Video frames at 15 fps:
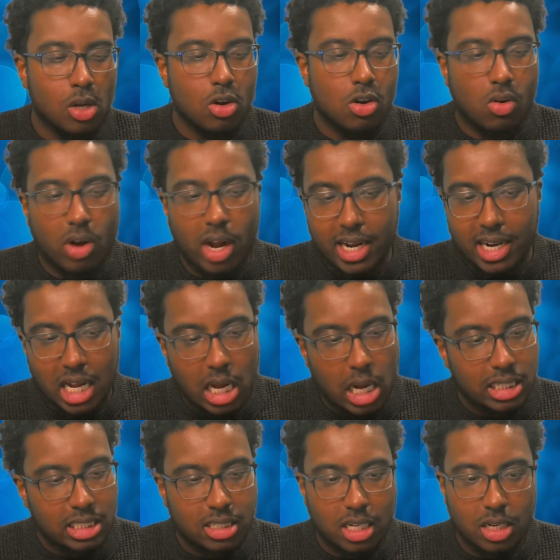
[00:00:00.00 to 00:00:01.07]
right now, as
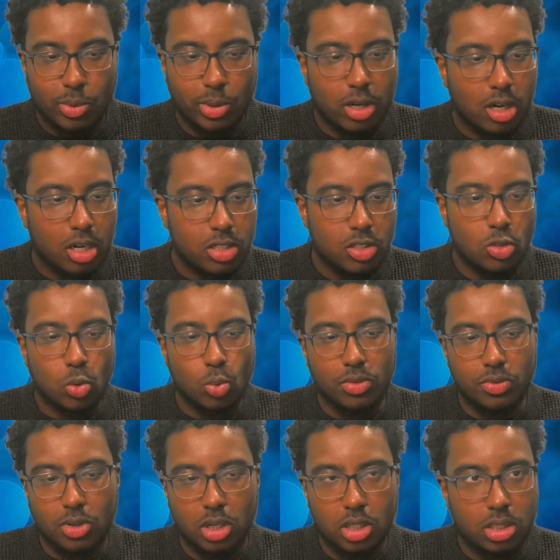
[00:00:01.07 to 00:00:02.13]
I said with Arsenal, we've
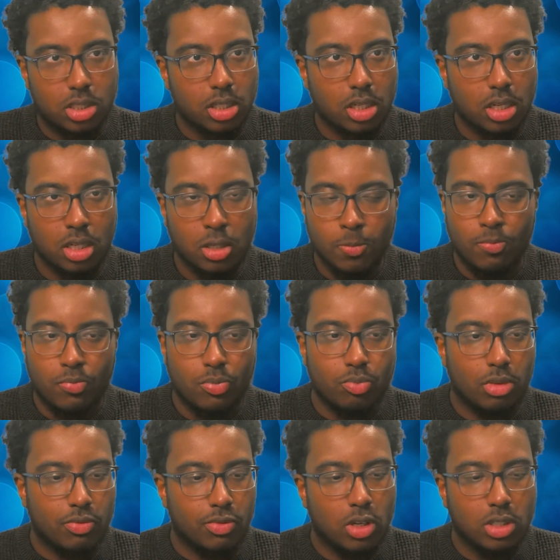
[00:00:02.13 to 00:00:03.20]
got to
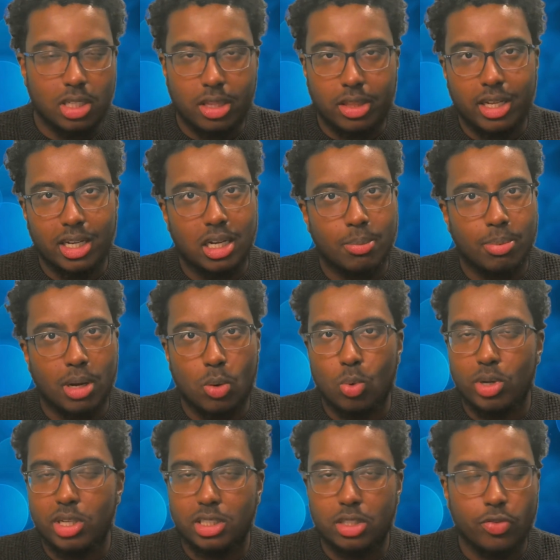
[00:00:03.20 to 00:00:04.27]
think about what
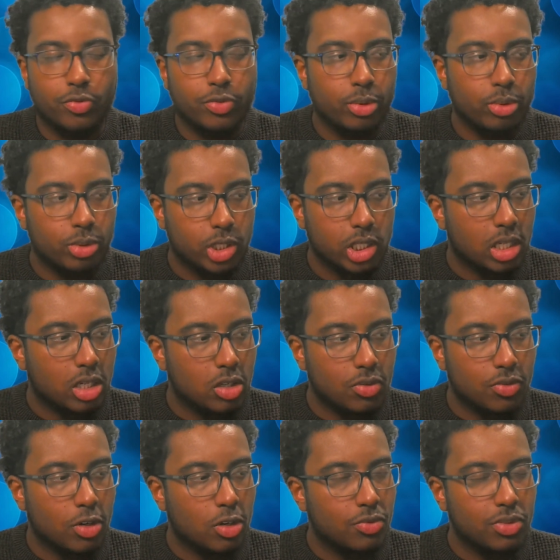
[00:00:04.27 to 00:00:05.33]
is the future
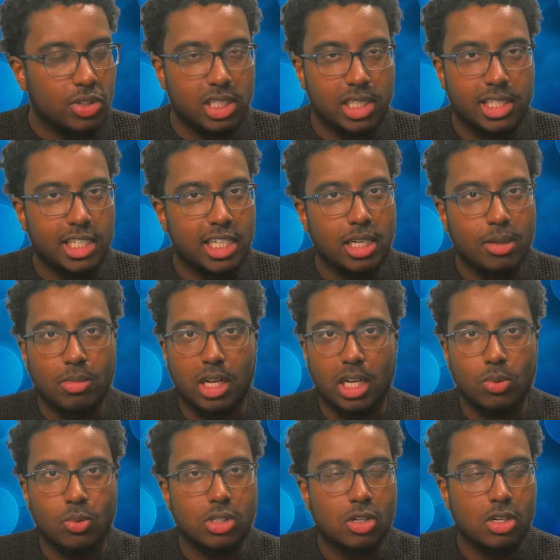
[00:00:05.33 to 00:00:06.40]
of this team. Like,
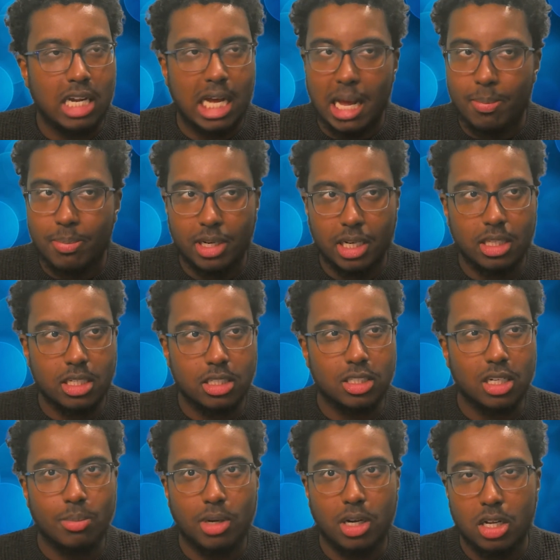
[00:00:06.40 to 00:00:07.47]
what's going to happen in the
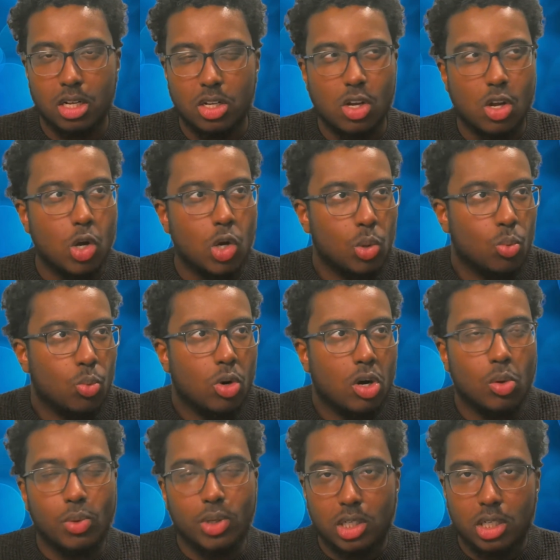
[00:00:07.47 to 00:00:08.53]
summer? What are
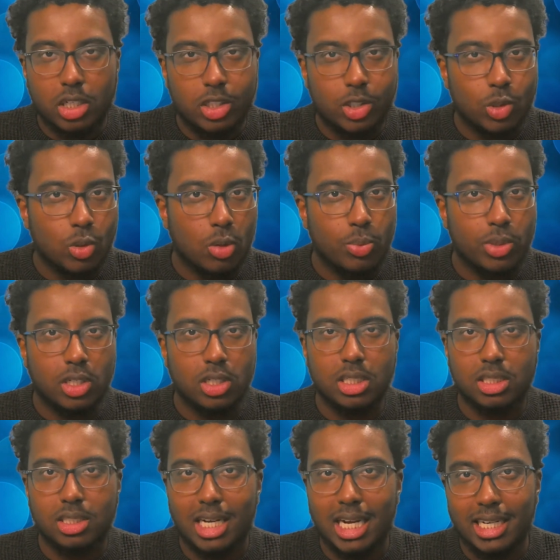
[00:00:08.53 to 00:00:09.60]
we going to do? Are we going to
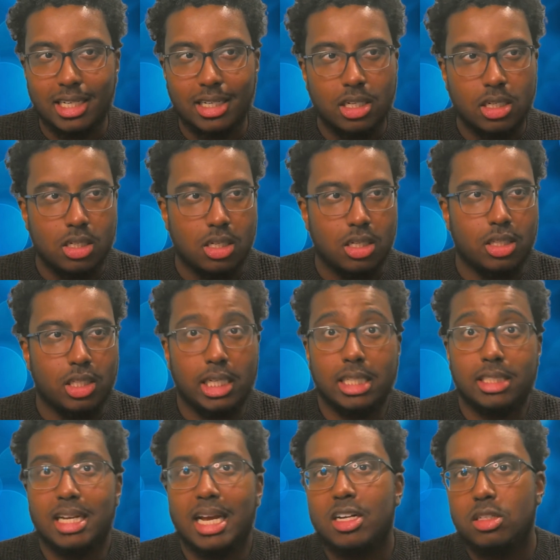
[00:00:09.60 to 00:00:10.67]
sign the
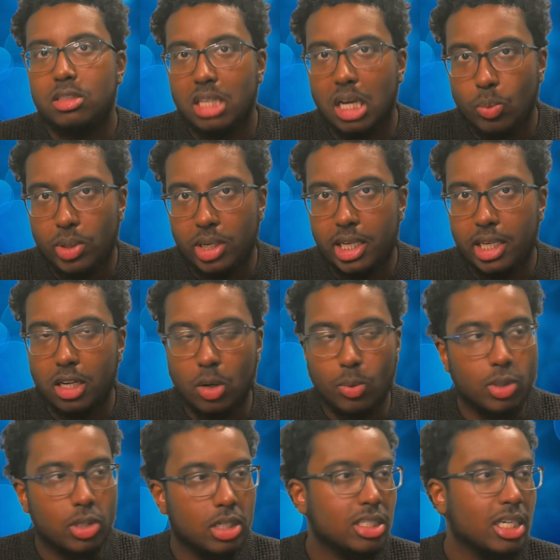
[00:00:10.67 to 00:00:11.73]
attackers that we need? Are we
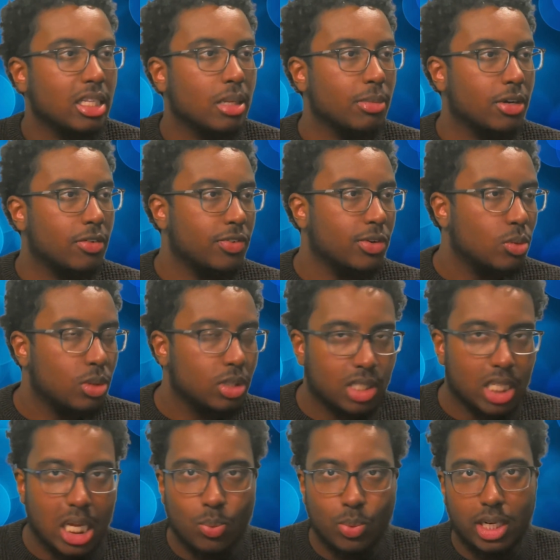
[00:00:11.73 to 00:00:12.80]
going to sign the midfielders
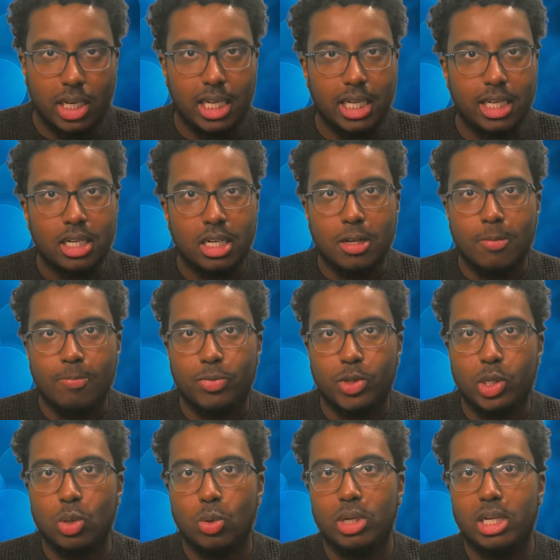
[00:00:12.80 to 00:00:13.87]
that we need?
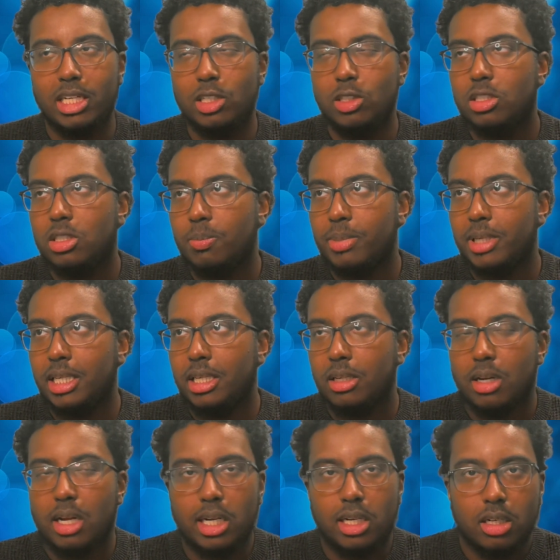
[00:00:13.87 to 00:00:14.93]
It used to be
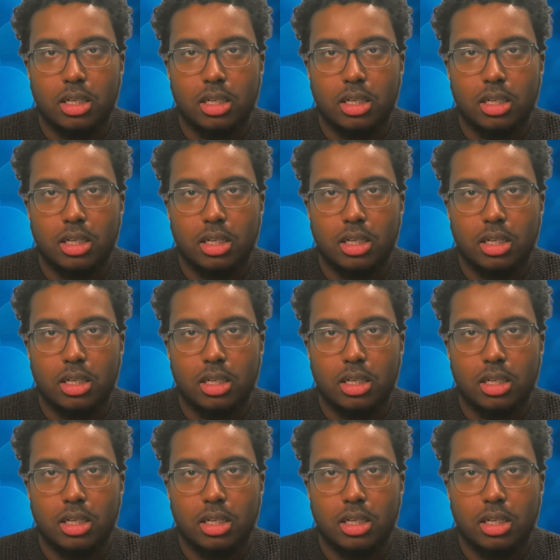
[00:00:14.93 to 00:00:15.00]
like,